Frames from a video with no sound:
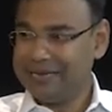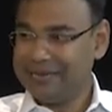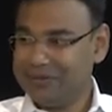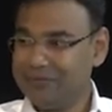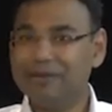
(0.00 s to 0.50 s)

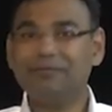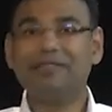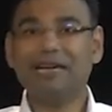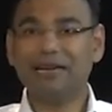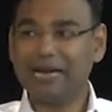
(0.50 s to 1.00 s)
you give
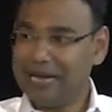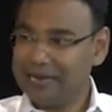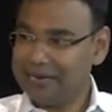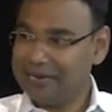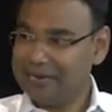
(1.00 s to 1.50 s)

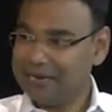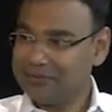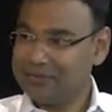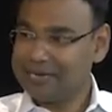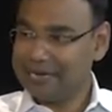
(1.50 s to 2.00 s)
tadka to
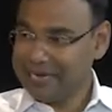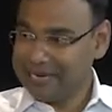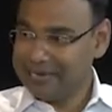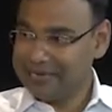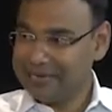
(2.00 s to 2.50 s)
the curry.
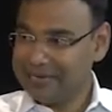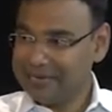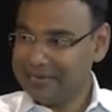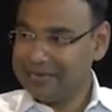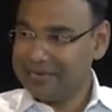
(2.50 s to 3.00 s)

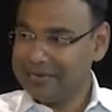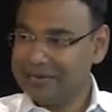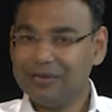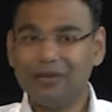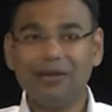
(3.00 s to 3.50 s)

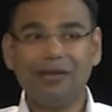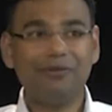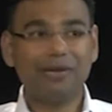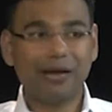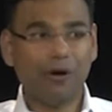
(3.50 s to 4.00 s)
You
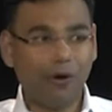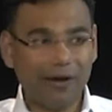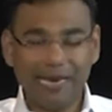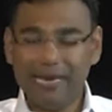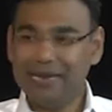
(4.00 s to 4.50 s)
take
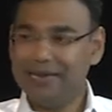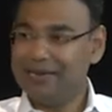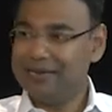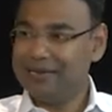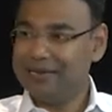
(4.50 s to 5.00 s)
oil,
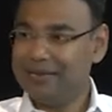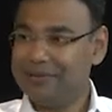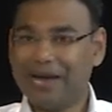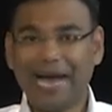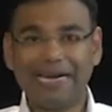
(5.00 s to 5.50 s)

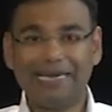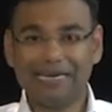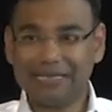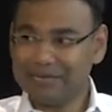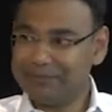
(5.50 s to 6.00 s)
you add
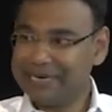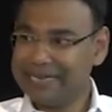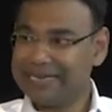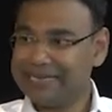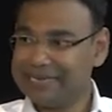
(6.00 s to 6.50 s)
little
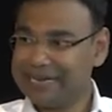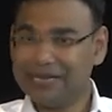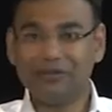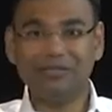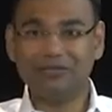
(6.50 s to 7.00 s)
turmeric, and
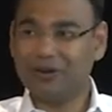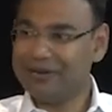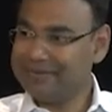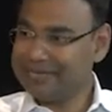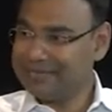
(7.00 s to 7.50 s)
you
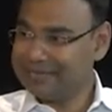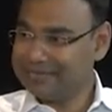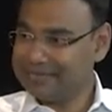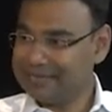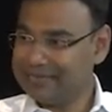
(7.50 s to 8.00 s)
dissolve it in
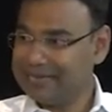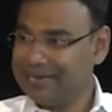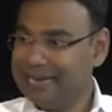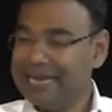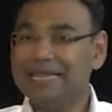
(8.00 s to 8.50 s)
it.
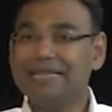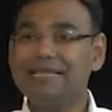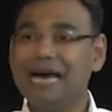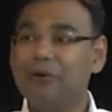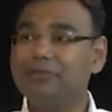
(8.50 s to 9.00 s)

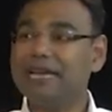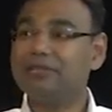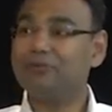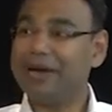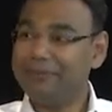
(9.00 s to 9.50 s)
Now
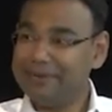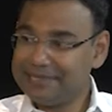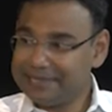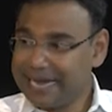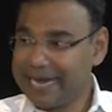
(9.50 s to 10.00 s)
that's why we
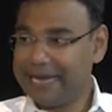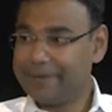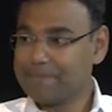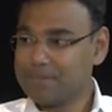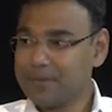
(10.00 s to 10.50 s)
say
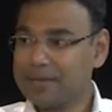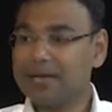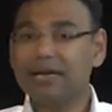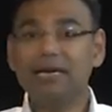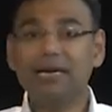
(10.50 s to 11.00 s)

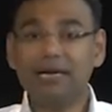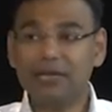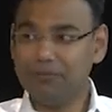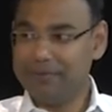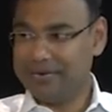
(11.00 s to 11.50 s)

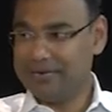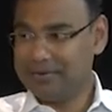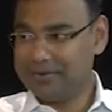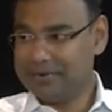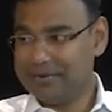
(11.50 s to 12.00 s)
curcumin
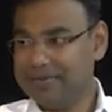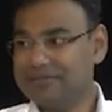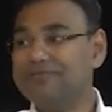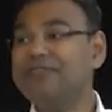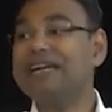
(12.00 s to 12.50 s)
is
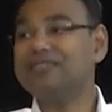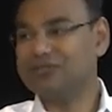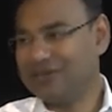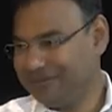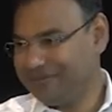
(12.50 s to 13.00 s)
fat
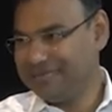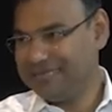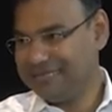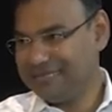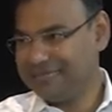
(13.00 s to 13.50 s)
soluble.
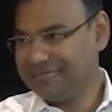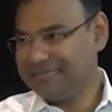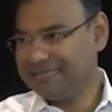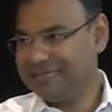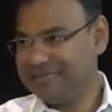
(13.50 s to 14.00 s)

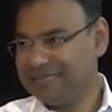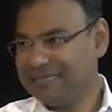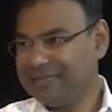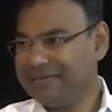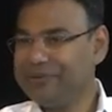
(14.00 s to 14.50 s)

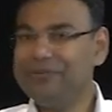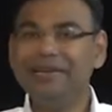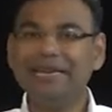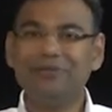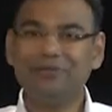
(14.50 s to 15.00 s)
You
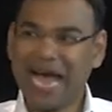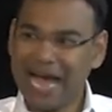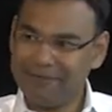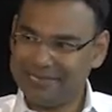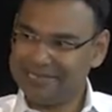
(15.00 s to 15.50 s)
need to
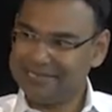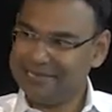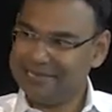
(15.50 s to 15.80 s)
have it